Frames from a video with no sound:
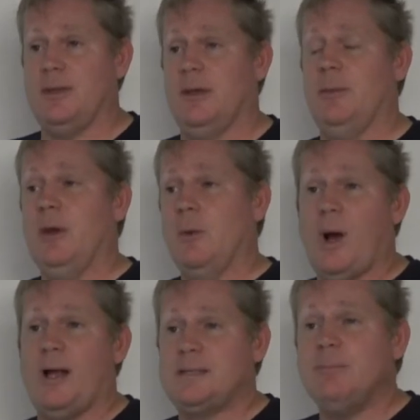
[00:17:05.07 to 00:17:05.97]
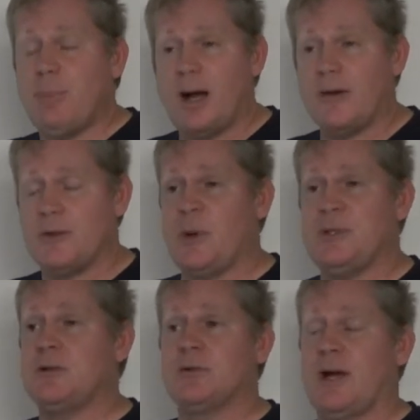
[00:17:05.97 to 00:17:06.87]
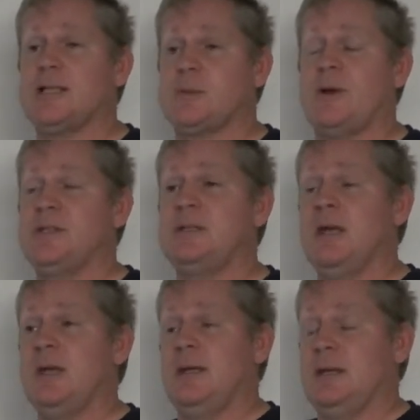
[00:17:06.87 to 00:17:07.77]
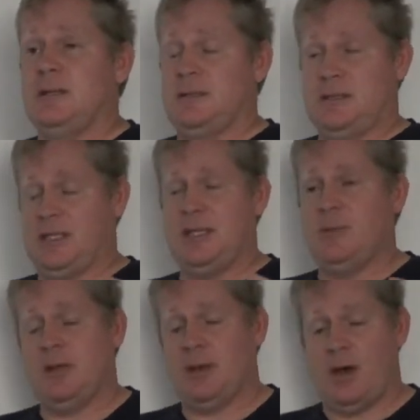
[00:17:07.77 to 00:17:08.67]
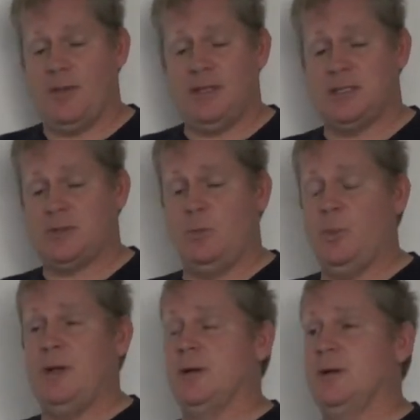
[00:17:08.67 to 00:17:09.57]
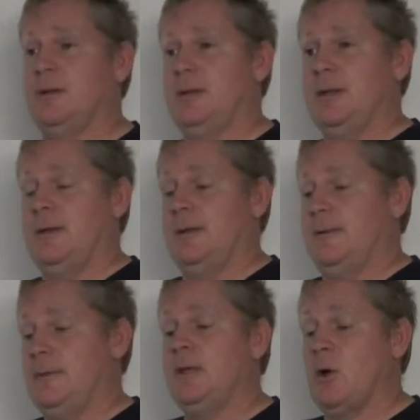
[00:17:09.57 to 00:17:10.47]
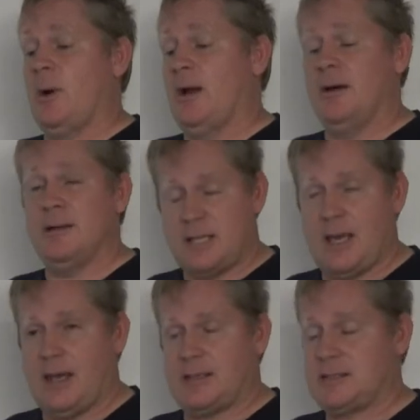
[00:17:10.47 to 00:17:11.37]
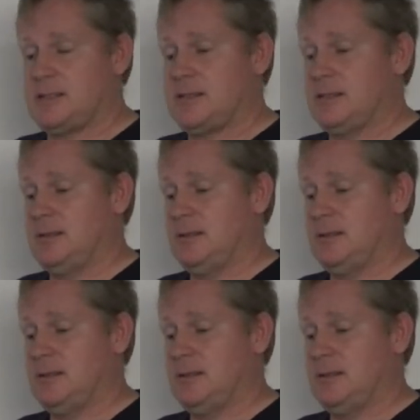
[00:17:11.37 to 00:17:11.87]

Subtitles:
him? Why is he bothering? Why is he harassing? Why is he sending me all these weird, incoherent texts?